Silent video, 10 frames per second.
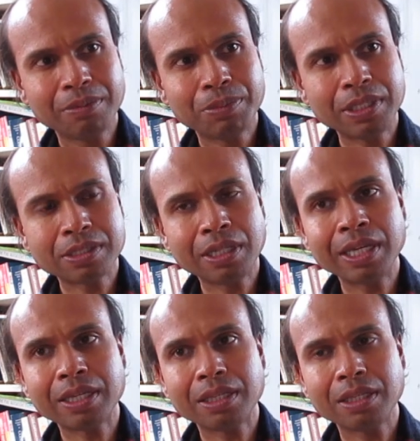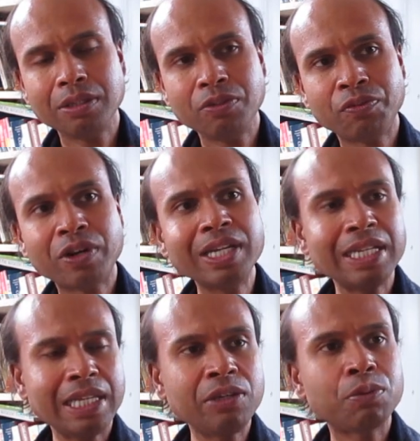but it's like you find
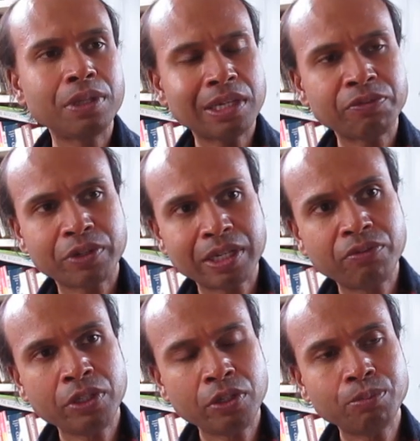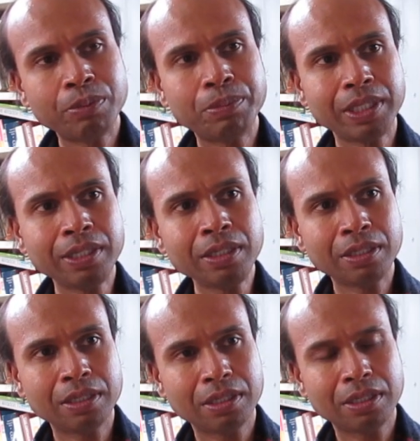an equal love for every human being,
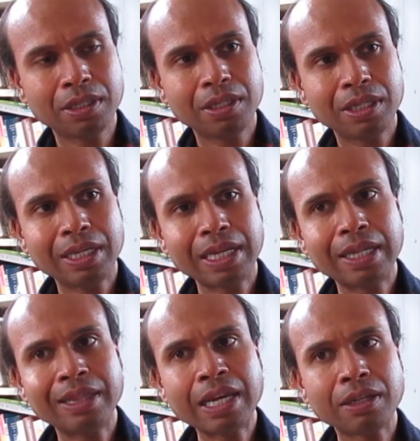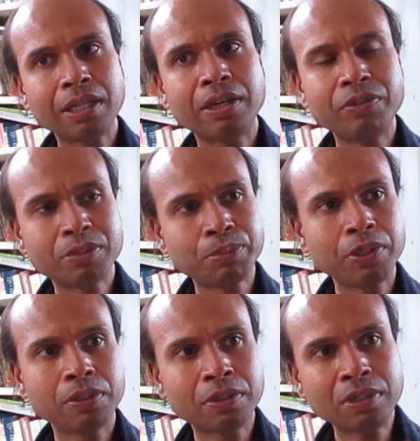and that love is
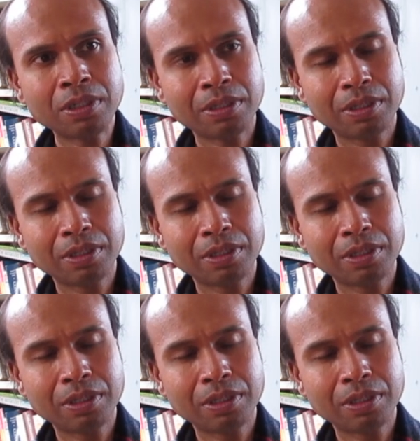pure.